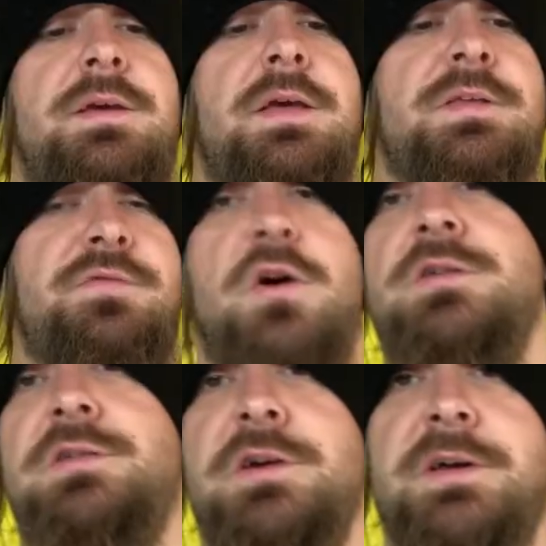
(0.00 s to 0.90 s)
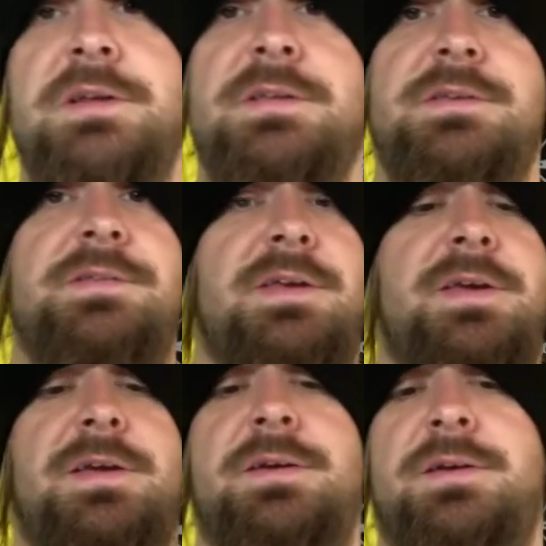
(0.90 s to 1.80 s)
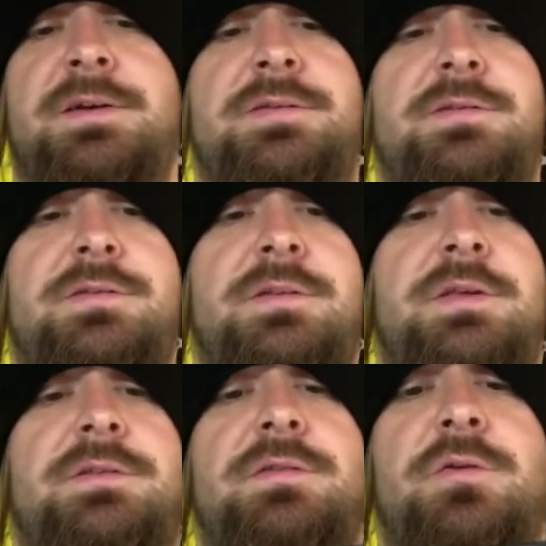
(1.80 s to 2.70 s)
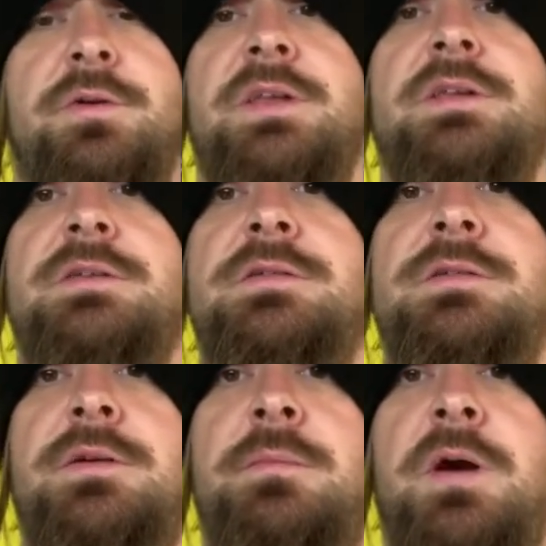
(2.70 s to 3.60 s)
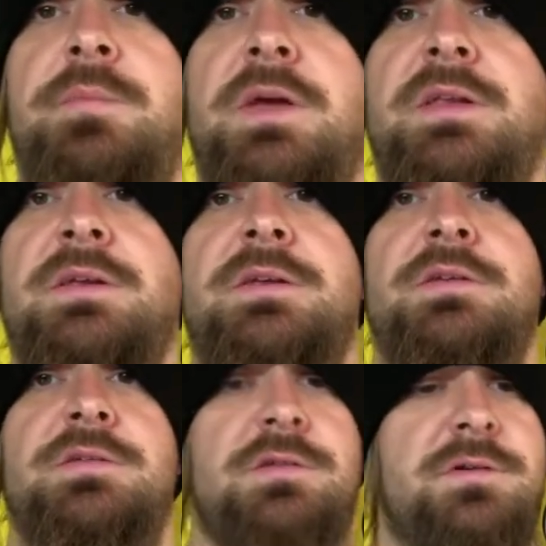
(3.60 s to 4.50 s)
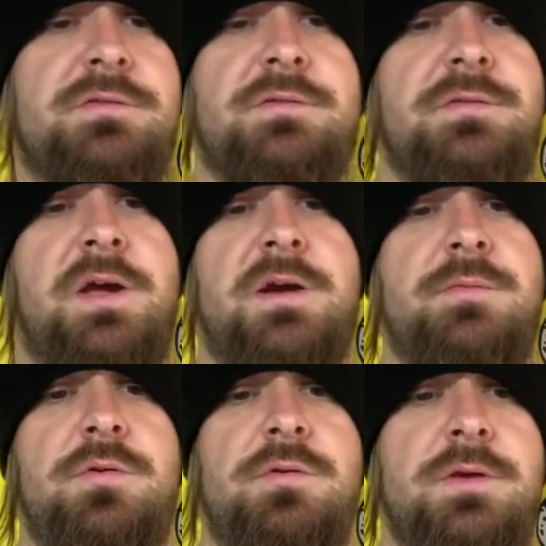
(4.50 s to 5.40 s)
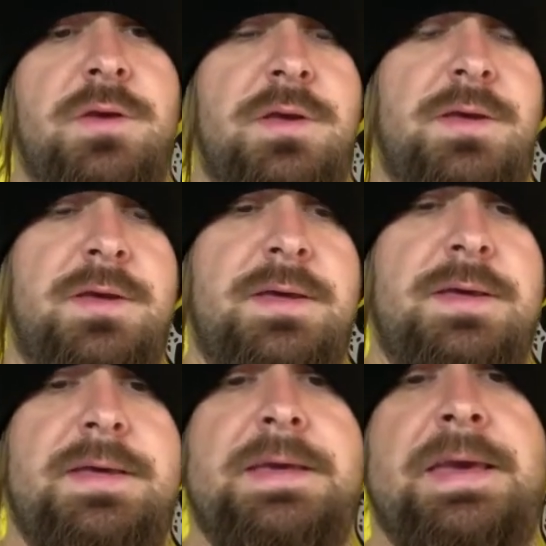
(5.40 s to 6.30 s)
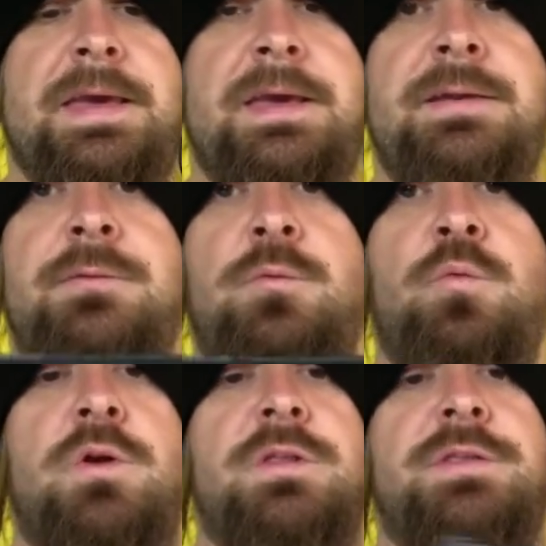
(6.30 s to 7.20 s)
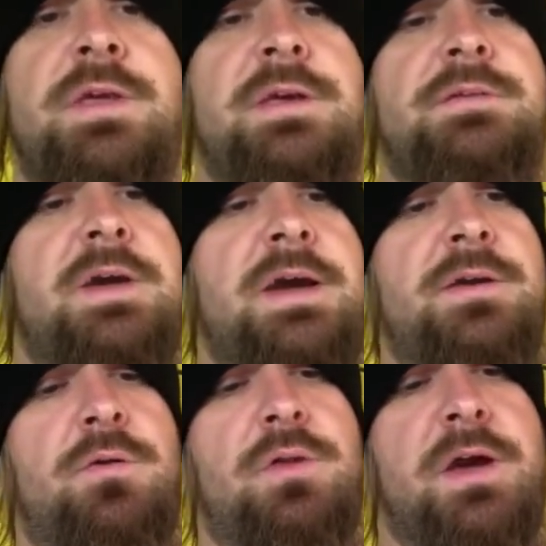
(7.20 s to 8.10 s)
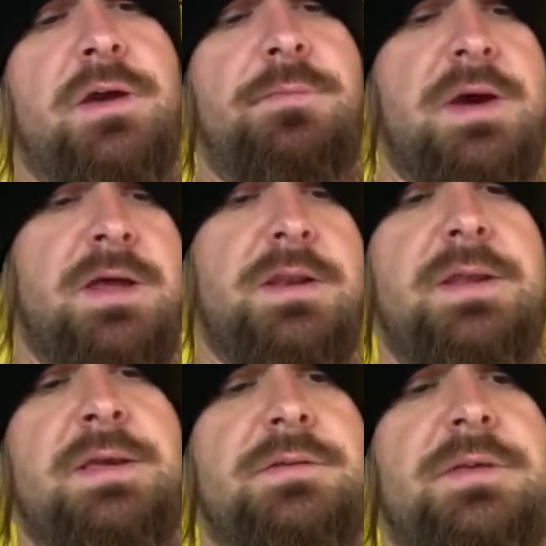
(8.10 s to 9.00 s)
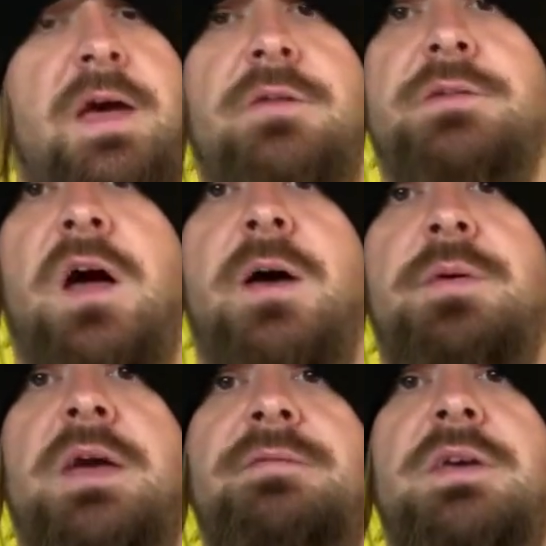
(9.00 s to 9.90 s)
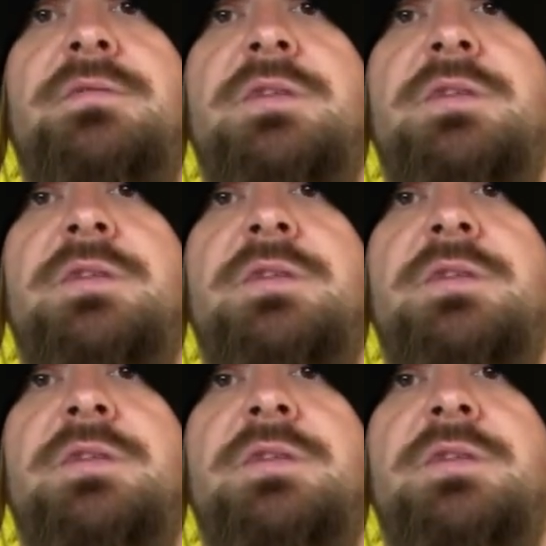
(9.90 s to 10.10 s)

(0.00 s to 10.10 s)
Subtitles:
As far as looking at this thing, it's horrendous in my opinion. It just looks terrible. And one of the things that I don't like about it is how top heavy it